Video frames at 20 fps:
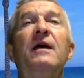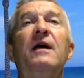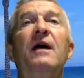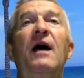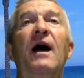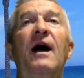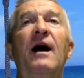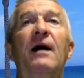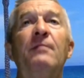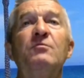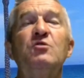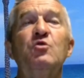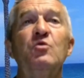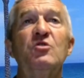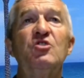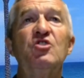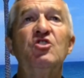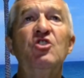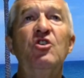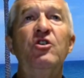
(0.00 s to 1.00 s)
up to a
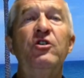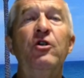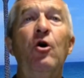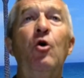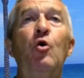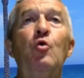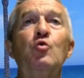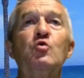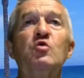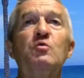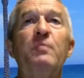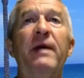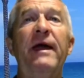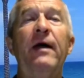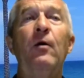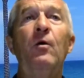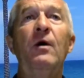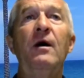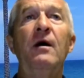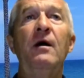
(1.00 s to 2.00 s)
certain
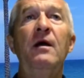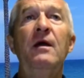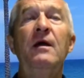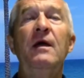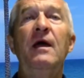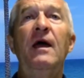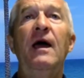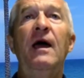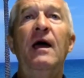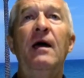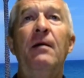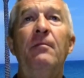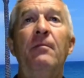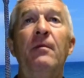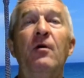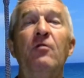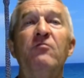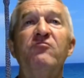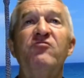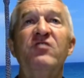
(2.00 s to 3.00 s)
horsepower. I've
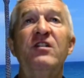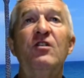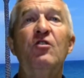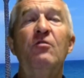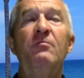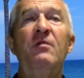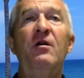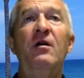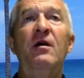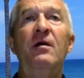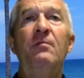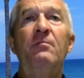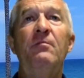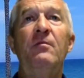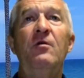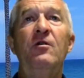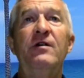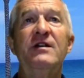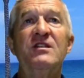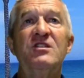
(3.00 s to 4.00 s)
already got my
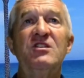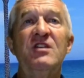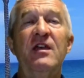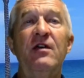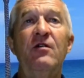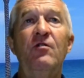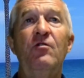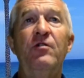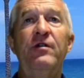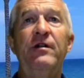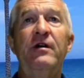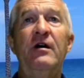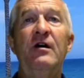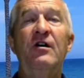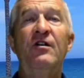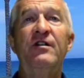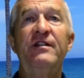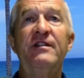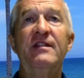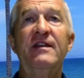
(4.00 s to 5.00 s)
eyes set on a
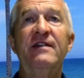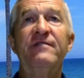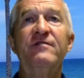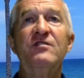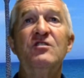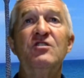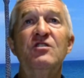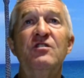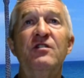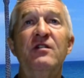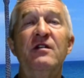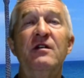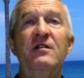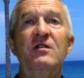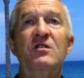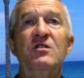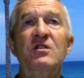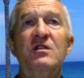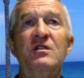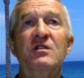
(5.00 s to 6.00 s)
Harley Davidson.
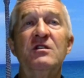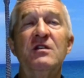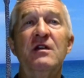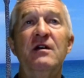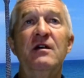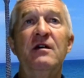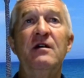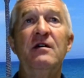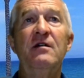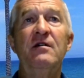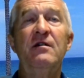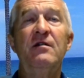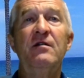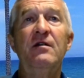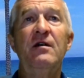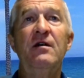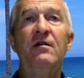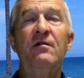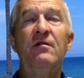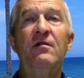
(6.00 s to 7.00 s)
This is
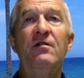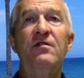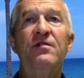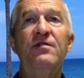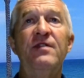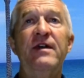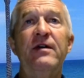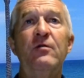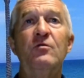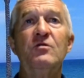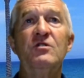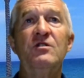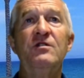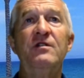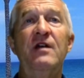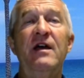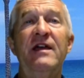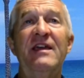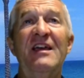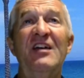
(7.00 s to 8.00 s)

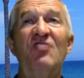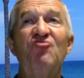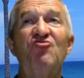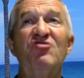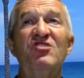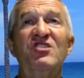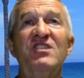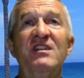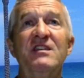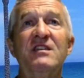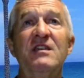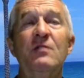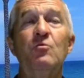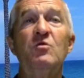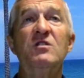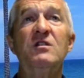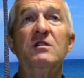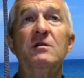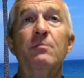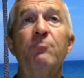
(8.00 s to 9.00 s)
1800cc,
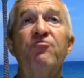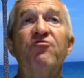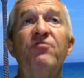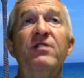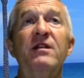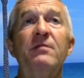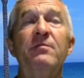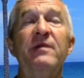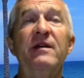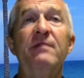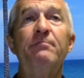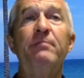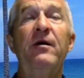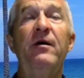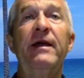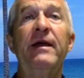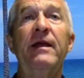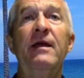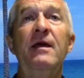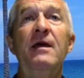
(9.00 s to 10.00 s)
which is a pretty big
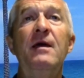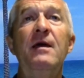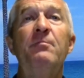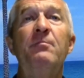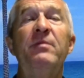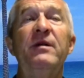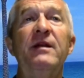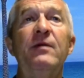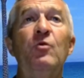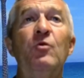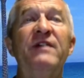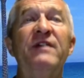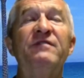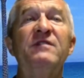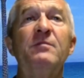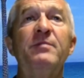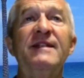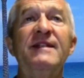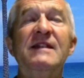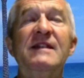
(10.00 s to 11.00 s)
bike, but it will have to
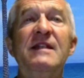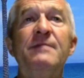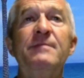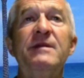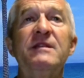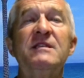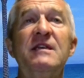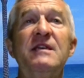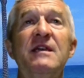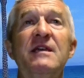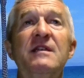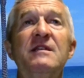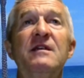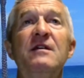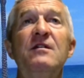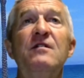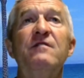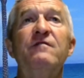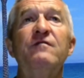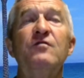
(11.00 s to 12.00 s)
be limited
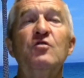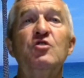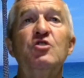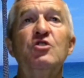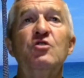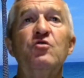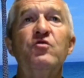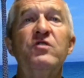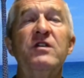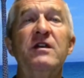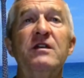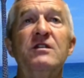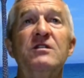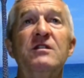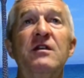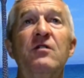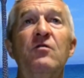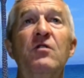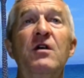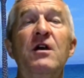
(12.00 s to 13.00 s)
for 2 years.
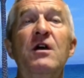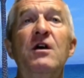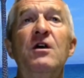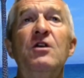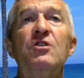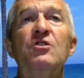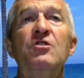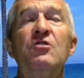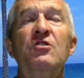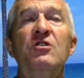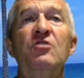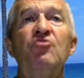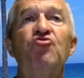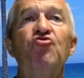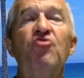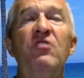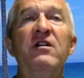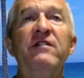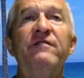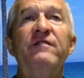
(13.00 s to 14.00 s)
Now, you can
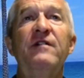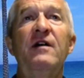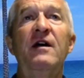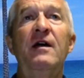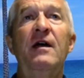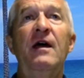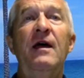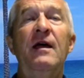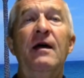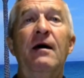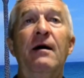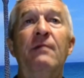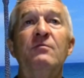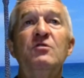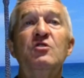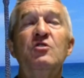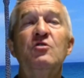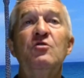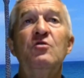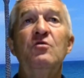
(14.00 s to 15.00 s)
drive up
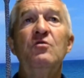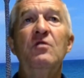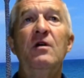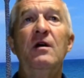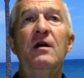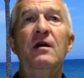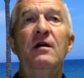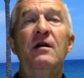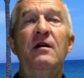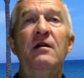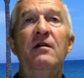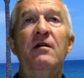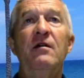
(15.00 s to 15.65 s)
to I